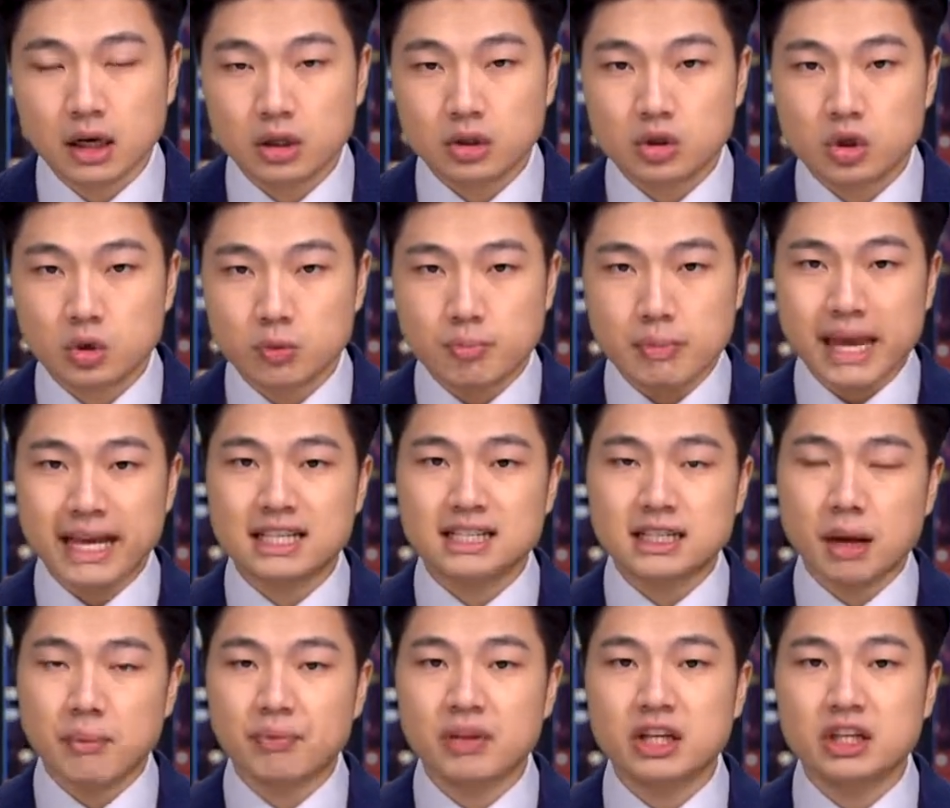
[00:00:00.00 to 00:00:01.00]
to make
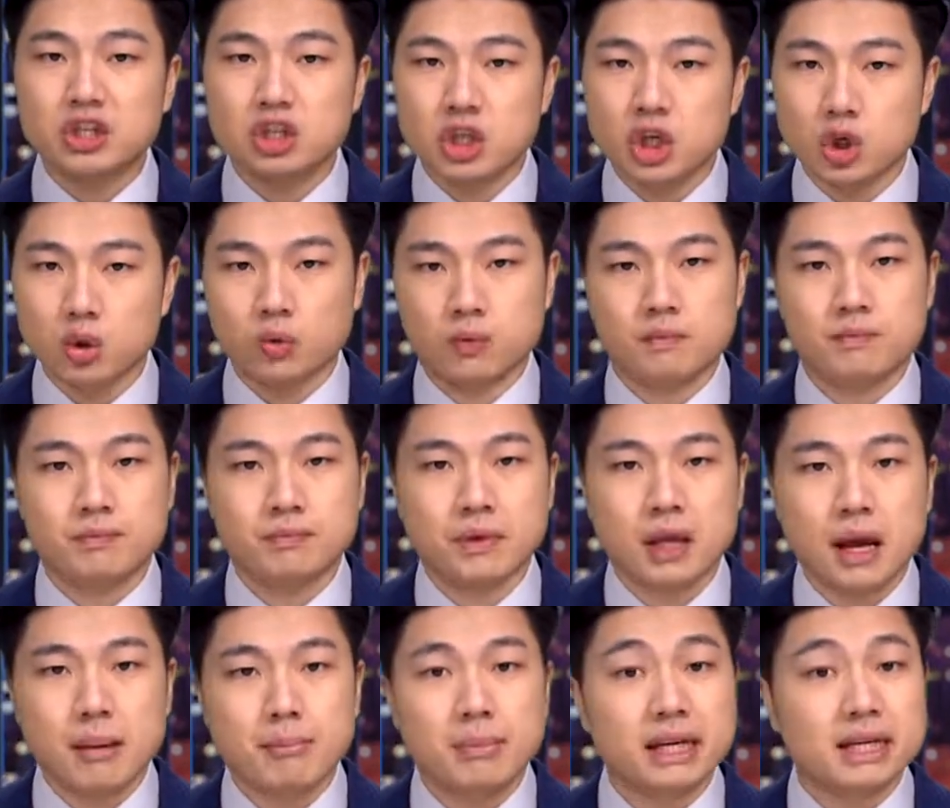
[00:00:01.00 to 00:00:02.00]
something new,
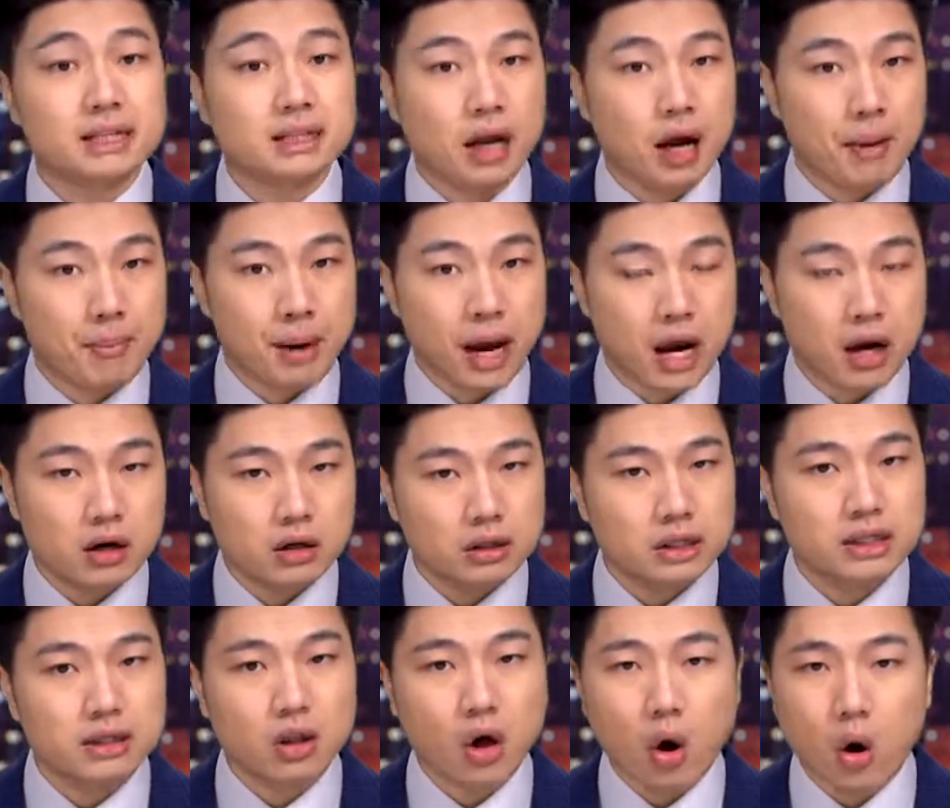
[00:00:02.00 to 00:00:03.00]
because
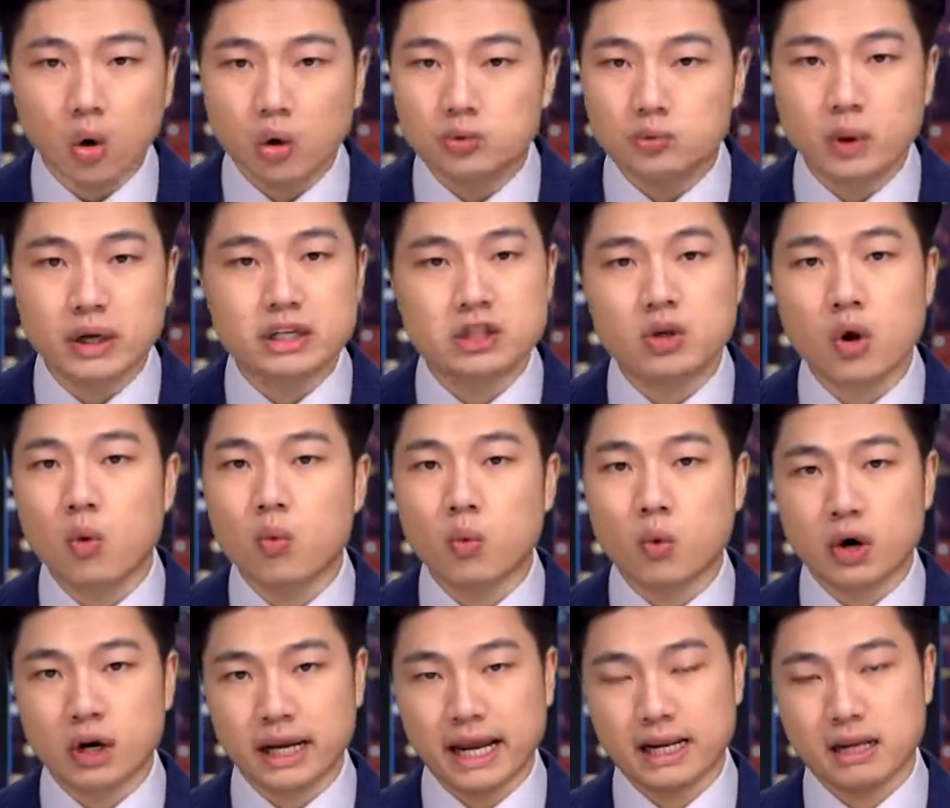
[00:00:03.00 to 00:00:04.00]
apparently the old ways don't
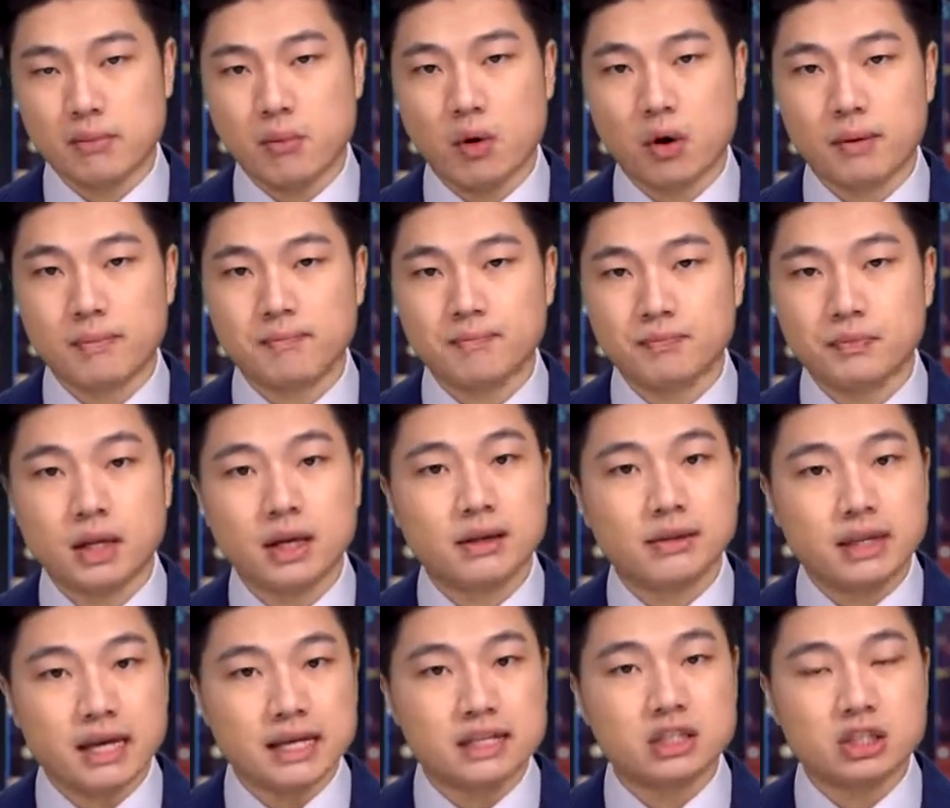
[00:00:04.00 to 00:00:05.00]
work anymore.
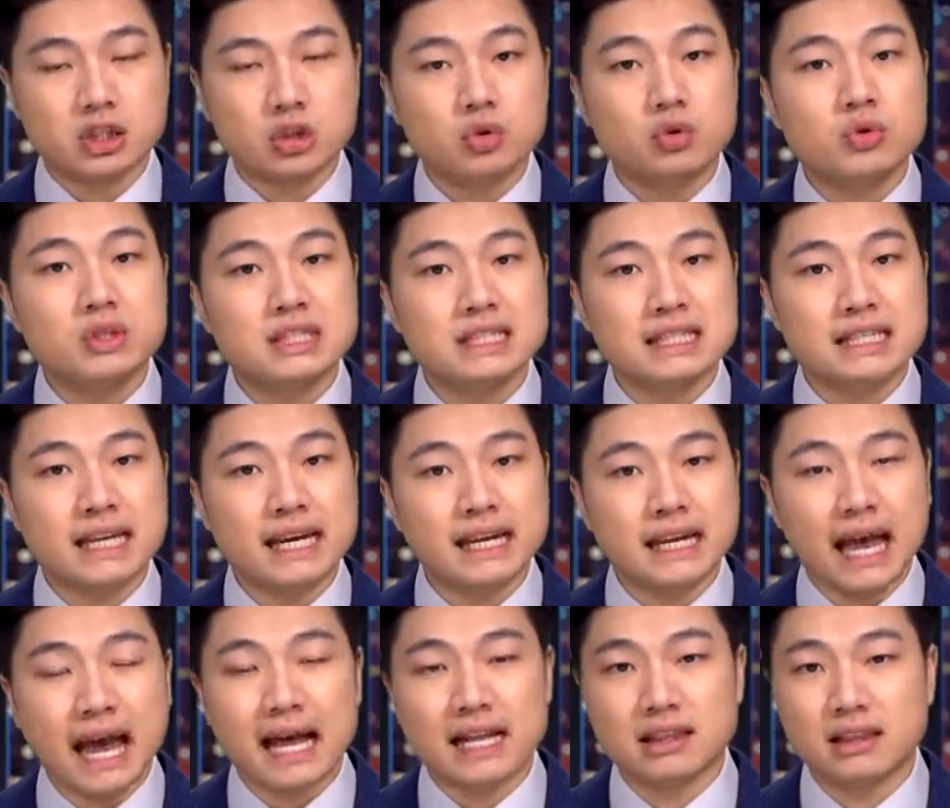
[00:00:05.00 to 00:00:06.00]
This, you see it
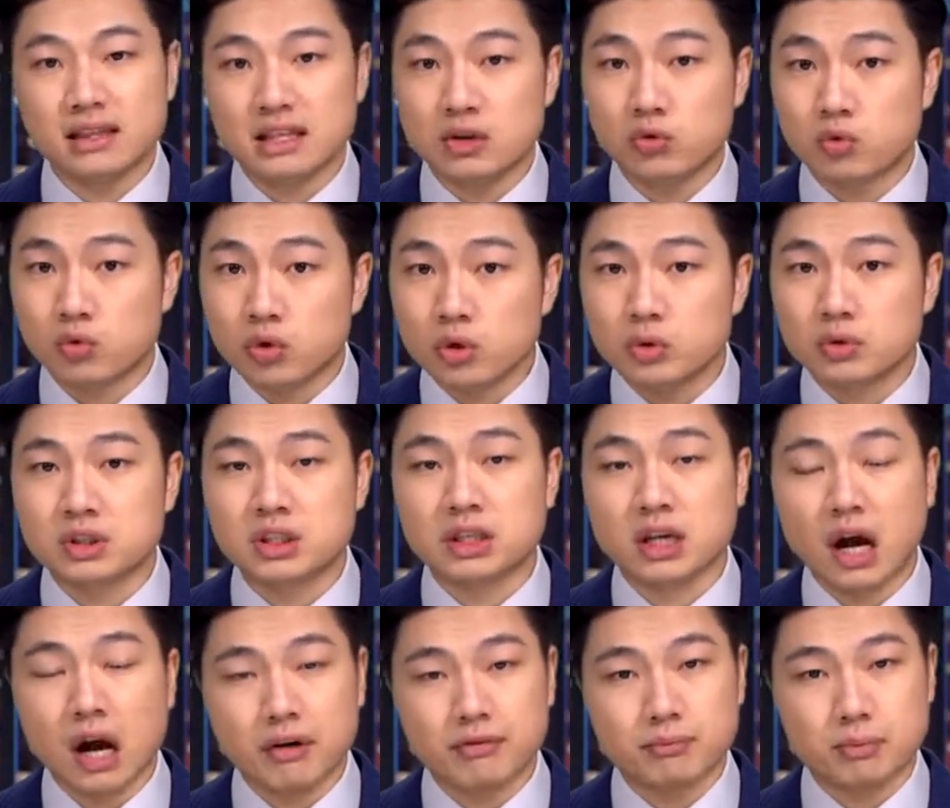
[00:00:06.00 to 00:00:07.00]
at the roots
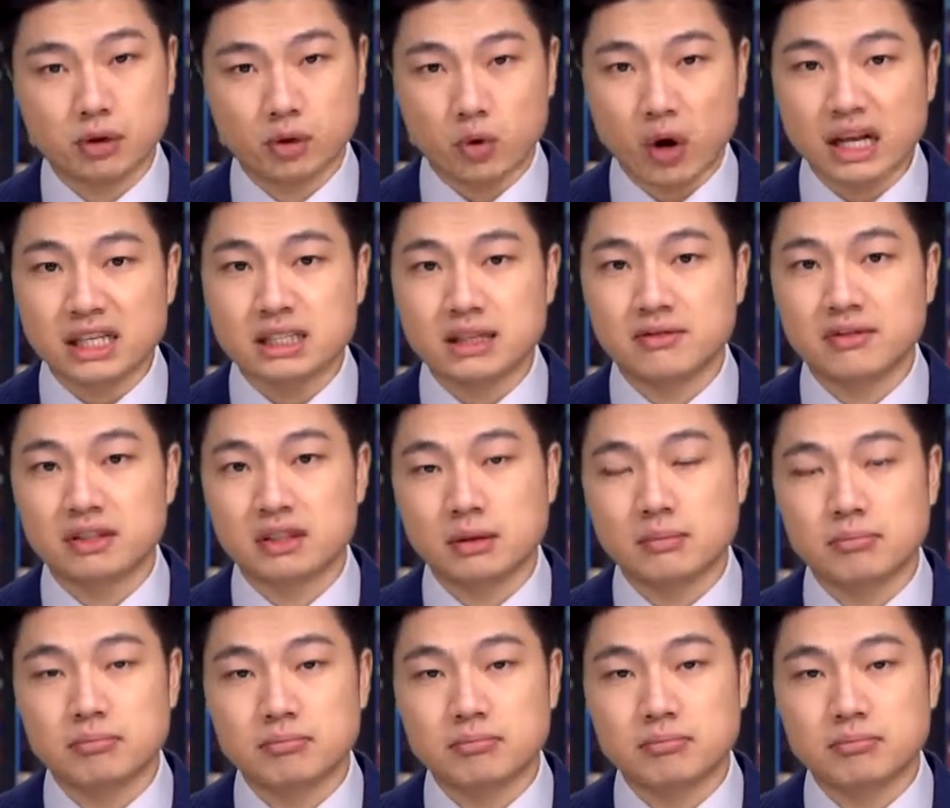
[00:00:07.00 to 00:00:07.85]
of progressivism,